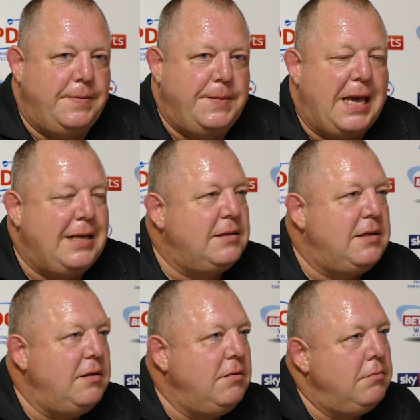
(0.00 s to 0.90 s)
that
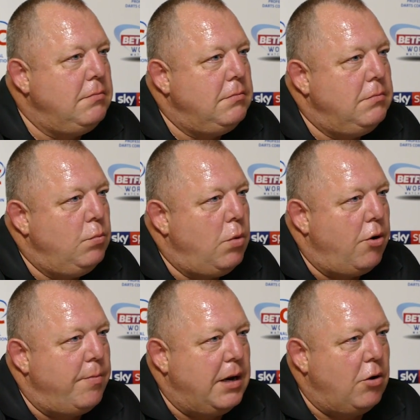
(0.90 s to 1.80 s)
didn't
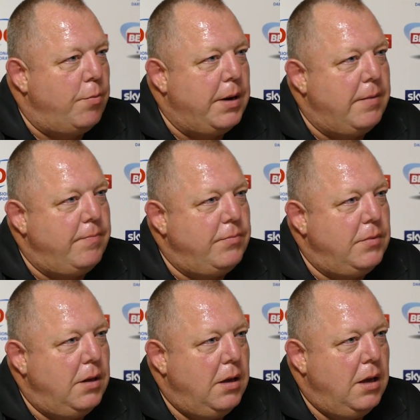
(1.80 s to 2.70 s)
worry me a little bit.
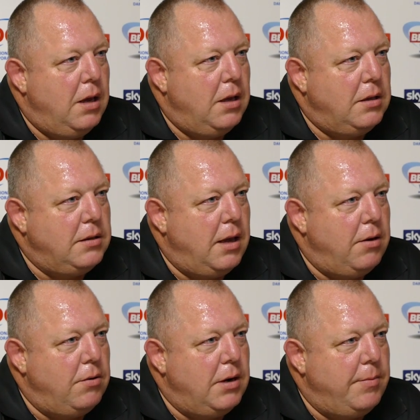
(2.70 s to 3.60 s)

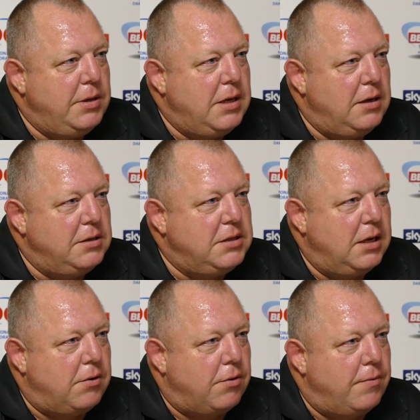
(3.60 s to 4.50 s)
Now, let me tell you a
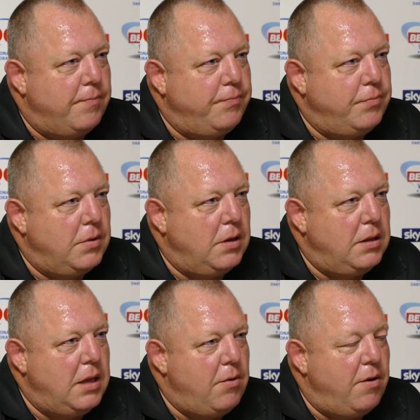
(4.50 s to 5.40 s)
secret.
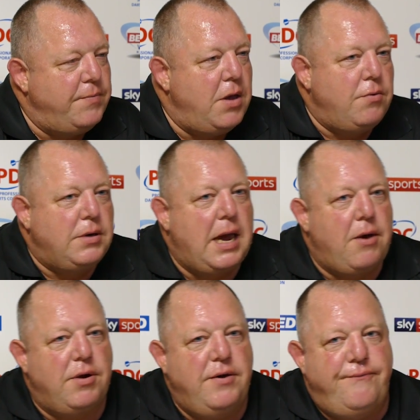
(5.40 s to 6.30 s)
Now, I've known
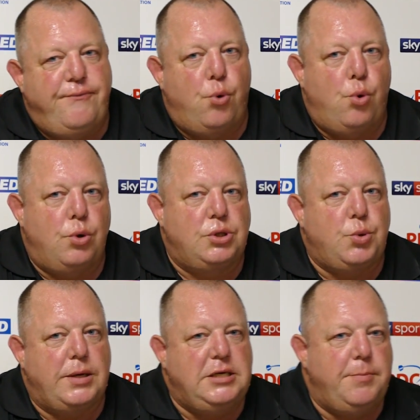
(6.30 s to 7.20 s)
Gary for
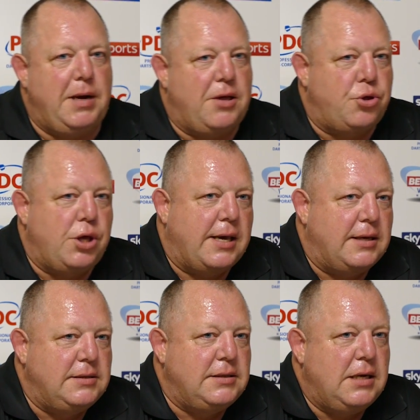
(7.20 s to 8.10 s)
20 plus
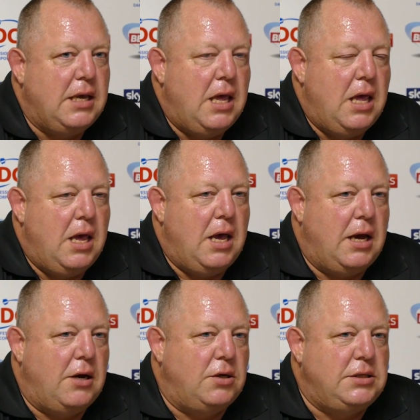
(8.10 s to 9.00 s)
years,
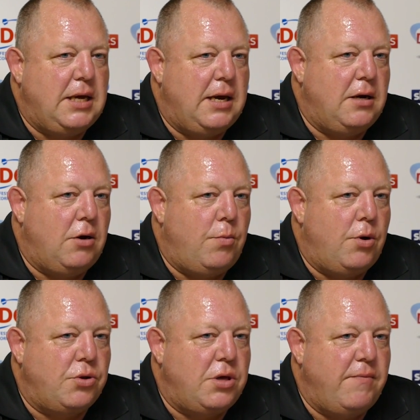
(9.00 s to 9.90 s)
and I sat and I
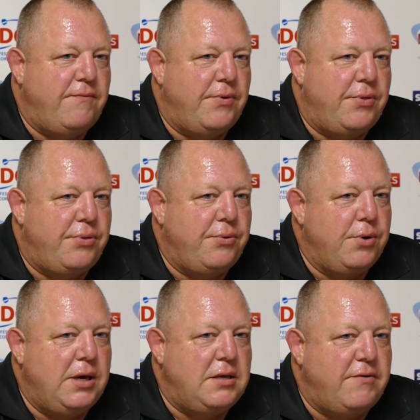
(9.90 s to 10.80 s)
watched him for
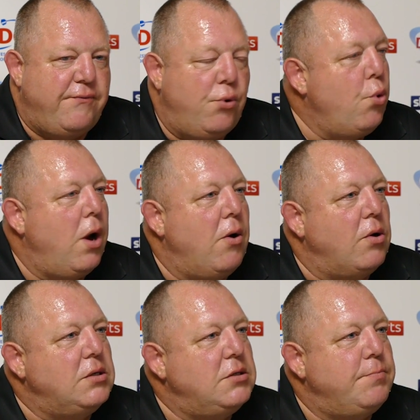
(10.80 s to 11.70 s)
three to four
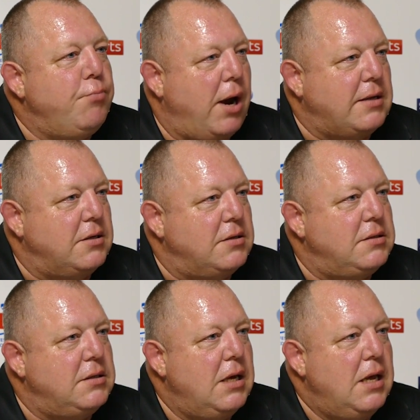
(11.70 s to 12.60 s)
hours
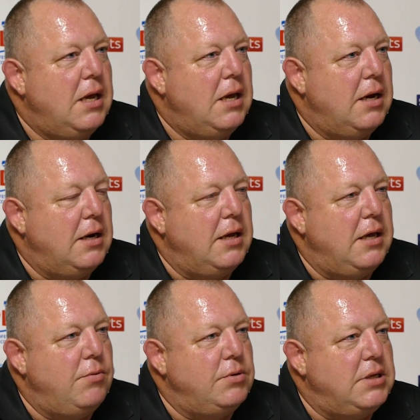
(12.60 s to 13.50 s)
practice, and
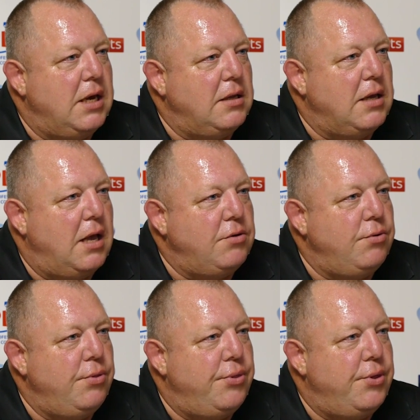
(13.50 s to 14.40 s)
he was hitting
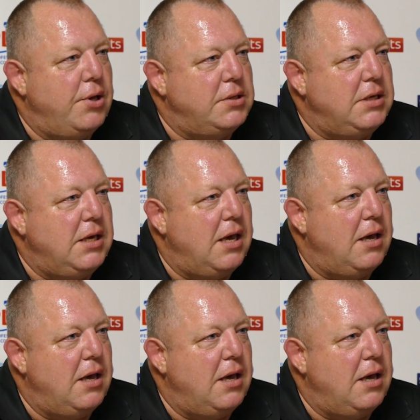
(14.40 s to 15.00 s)
130